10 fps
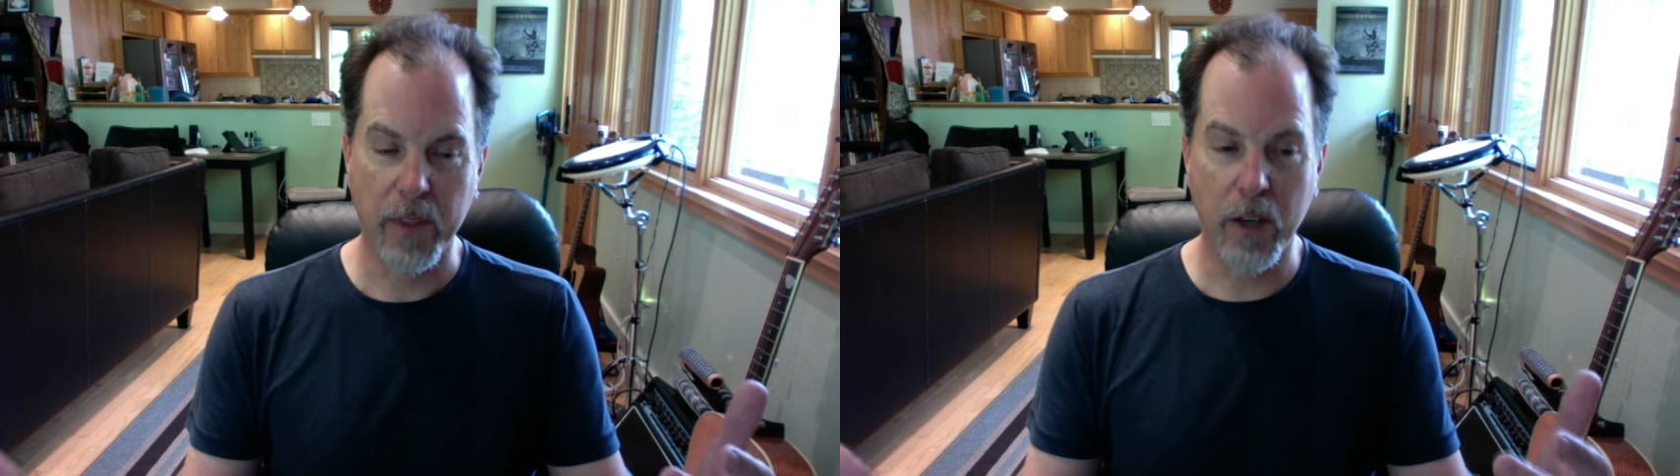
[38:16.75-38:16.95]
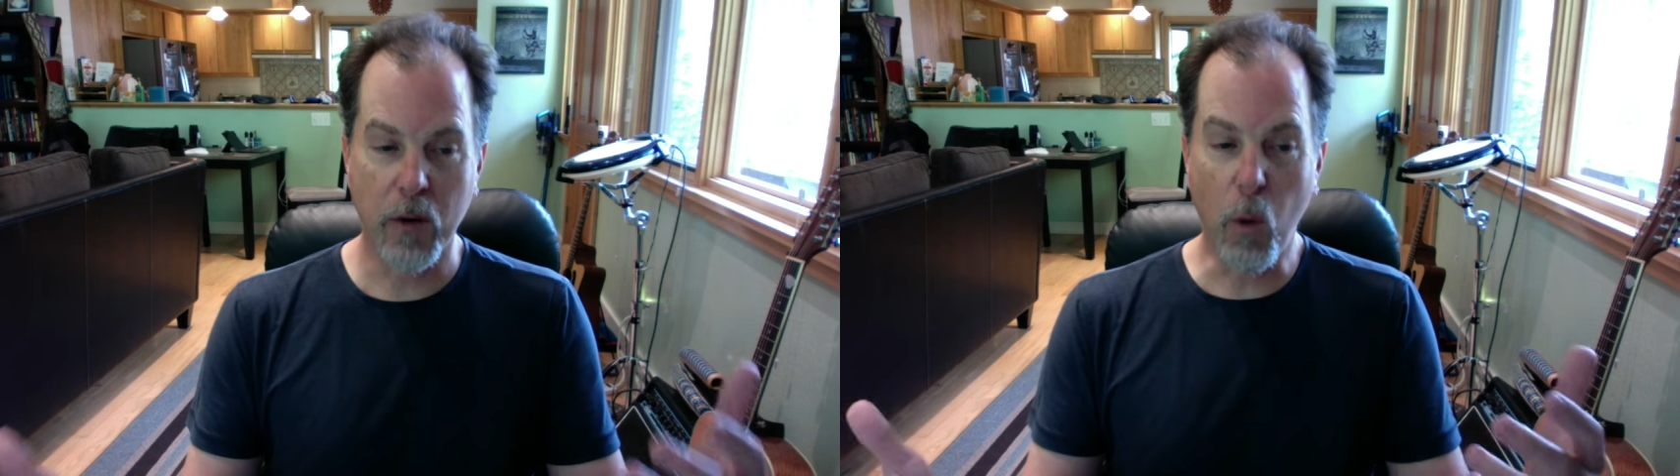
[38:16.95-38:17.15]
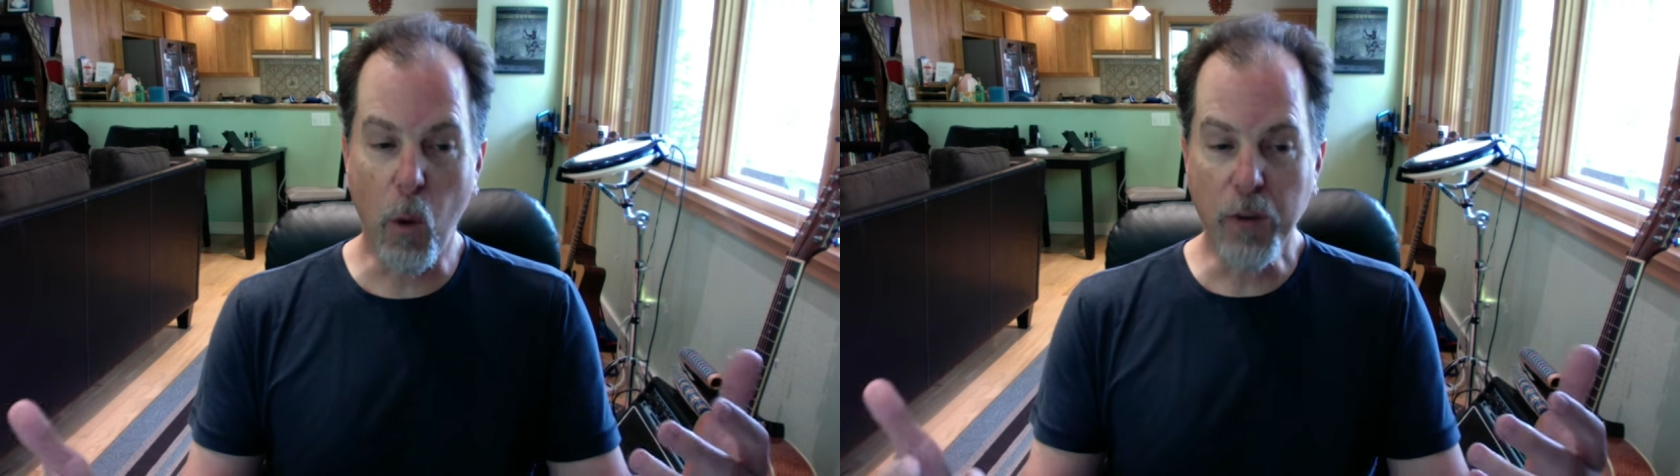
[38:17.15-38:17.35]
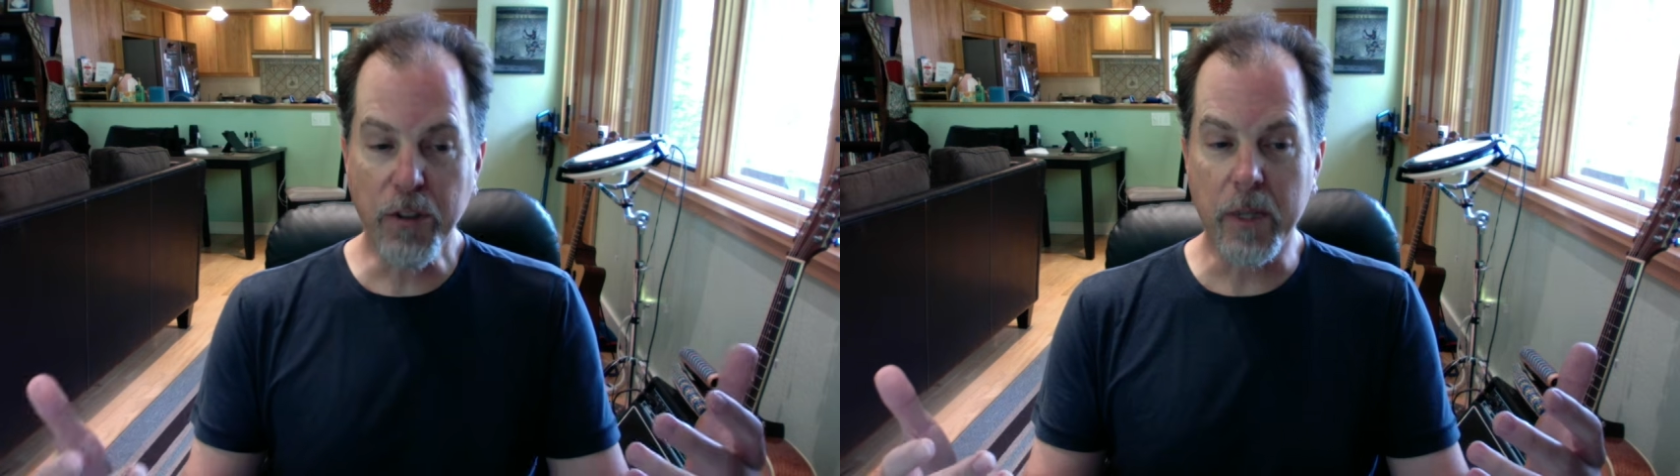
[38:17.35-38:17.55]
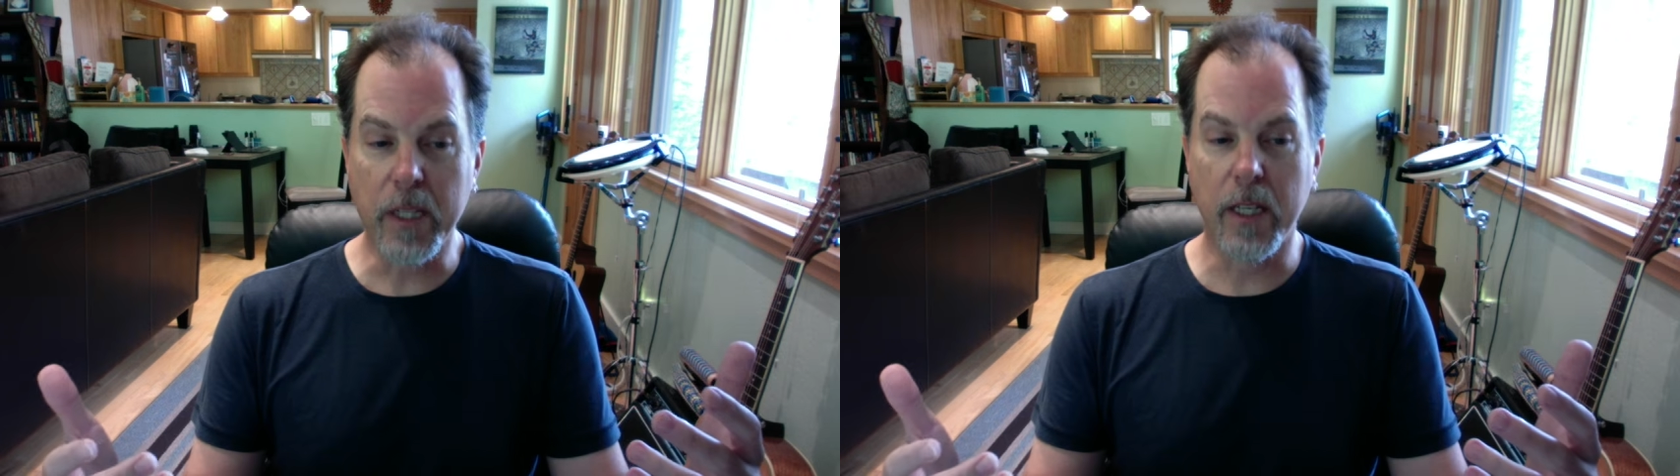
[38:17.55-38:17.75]
that
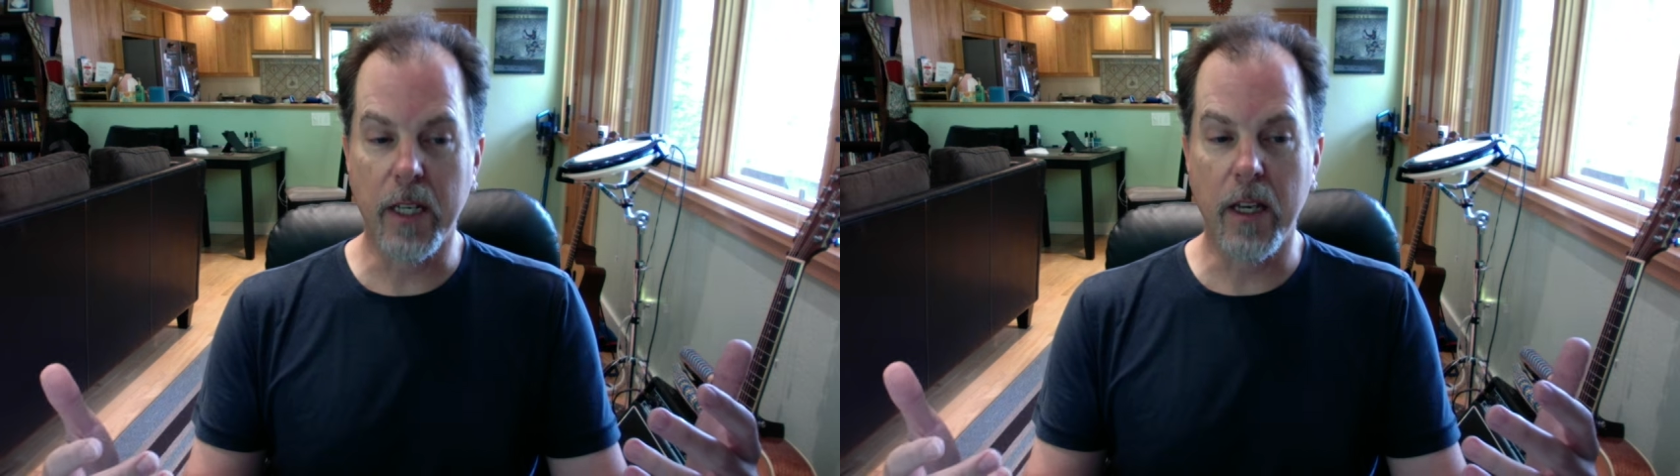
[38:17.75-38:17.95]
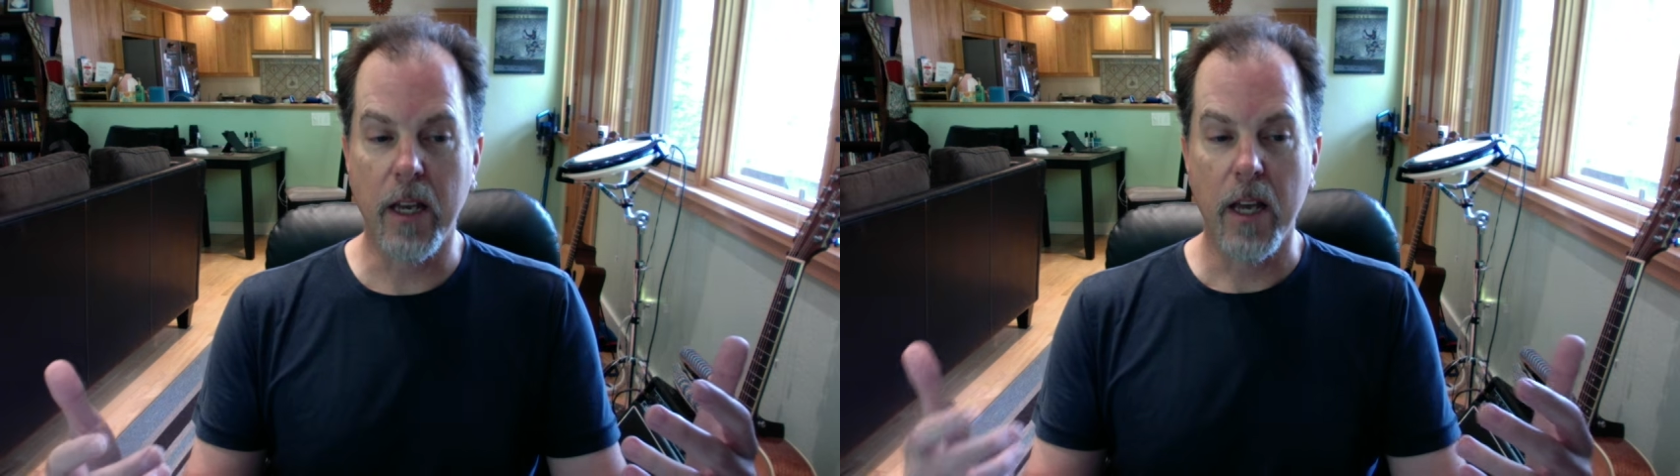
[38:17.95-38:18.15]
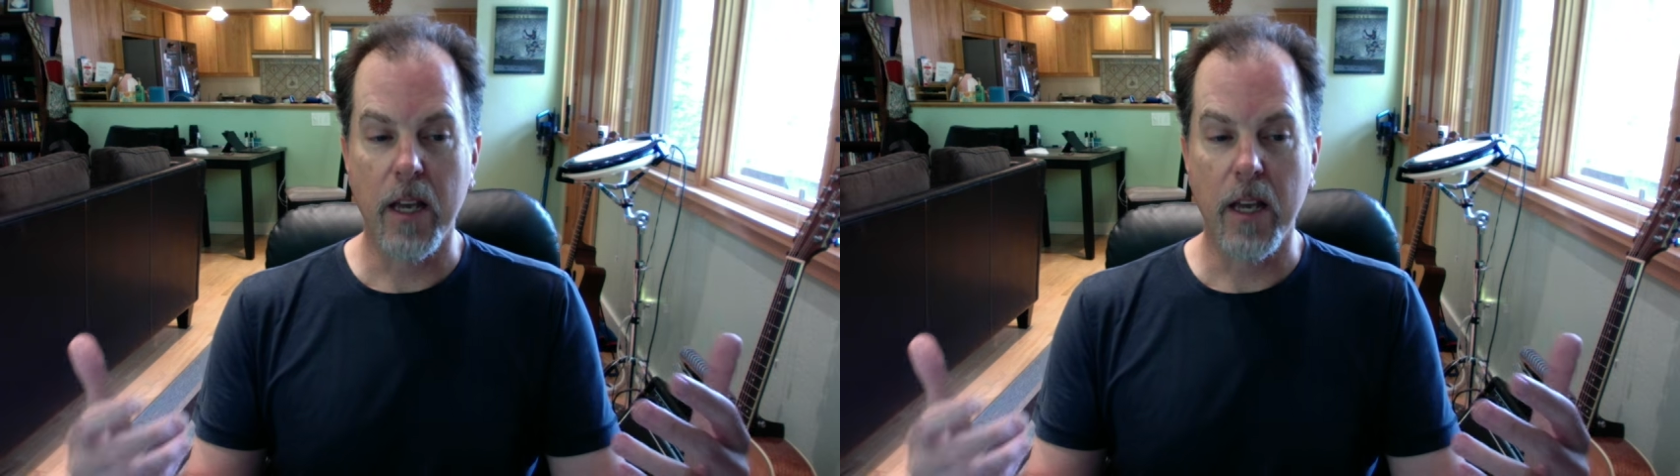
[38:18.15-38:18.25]
ultimately